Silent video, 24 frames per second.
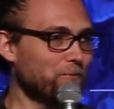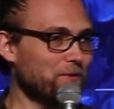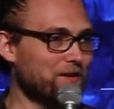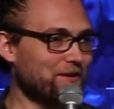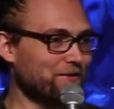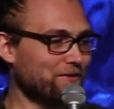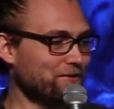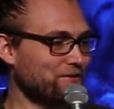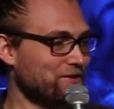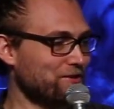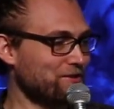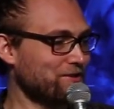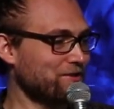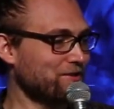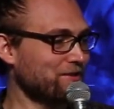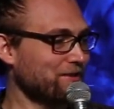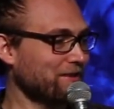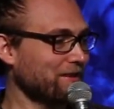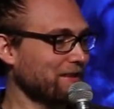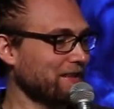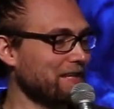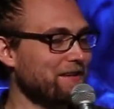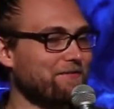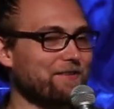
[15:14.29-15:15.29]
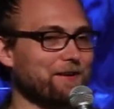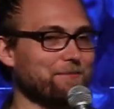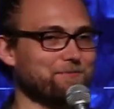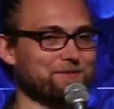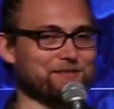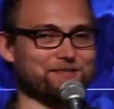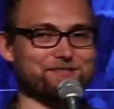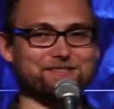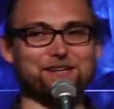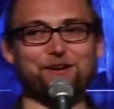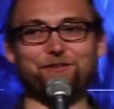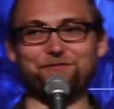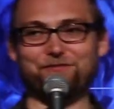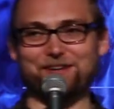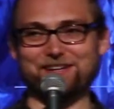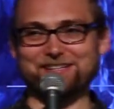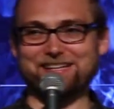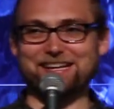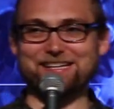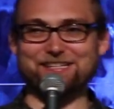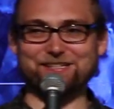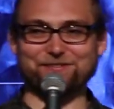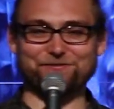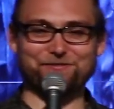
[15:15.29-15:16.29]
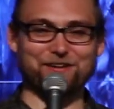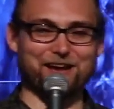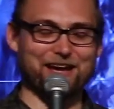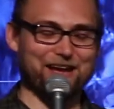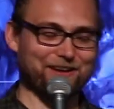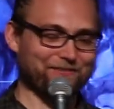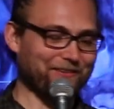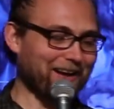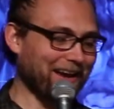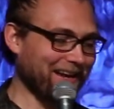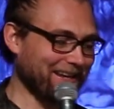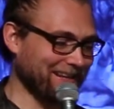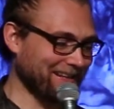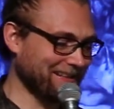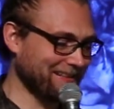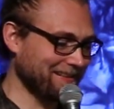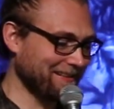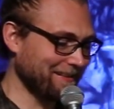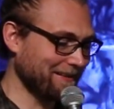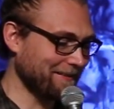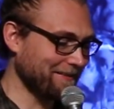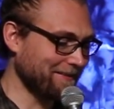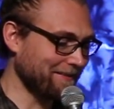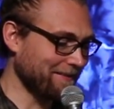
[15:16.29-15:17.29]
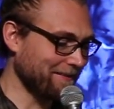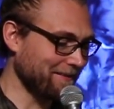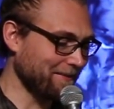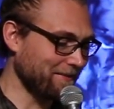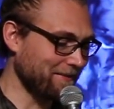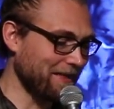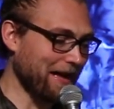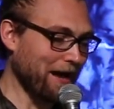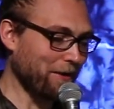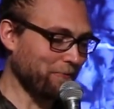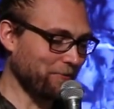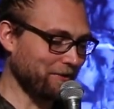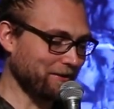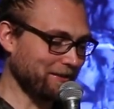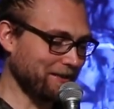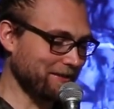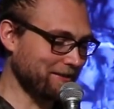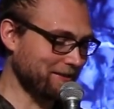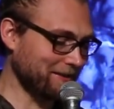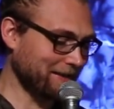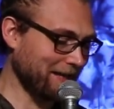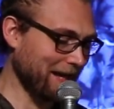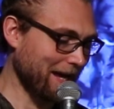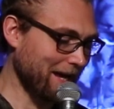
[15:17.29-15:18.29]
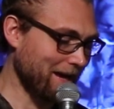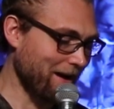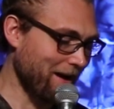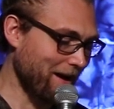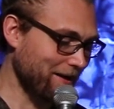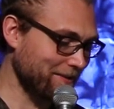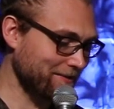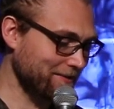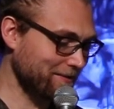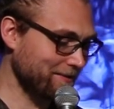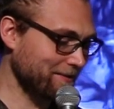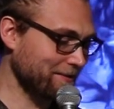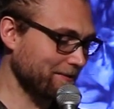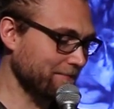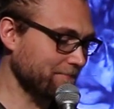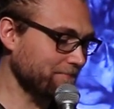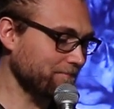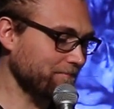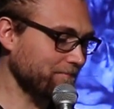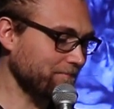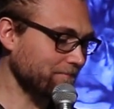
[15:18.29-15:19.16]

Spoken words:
We just leave it up to self-identify, right? That will lead to chaos.